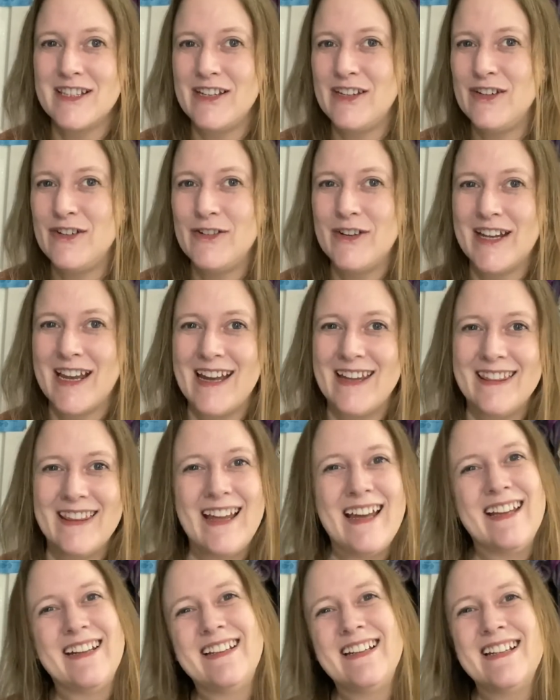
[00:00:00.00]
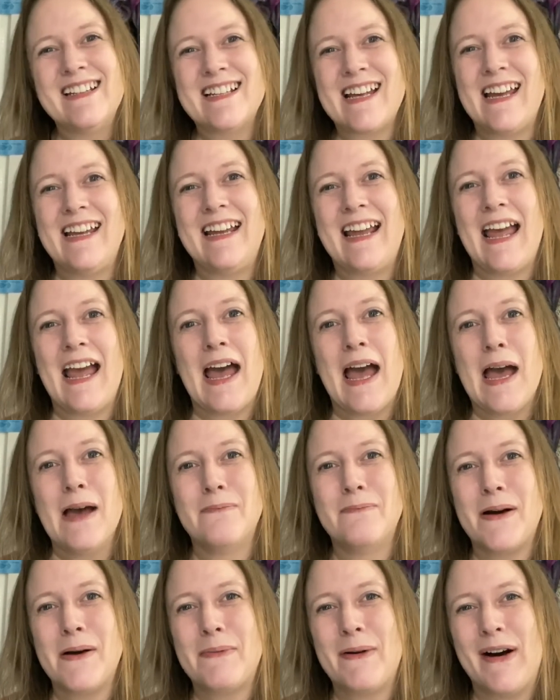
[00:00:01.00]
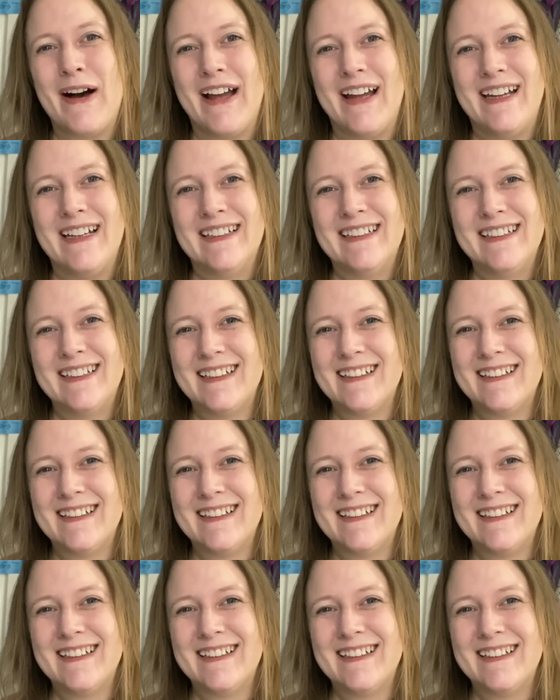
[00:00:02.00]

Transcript: you again then. Take care. Bye bye.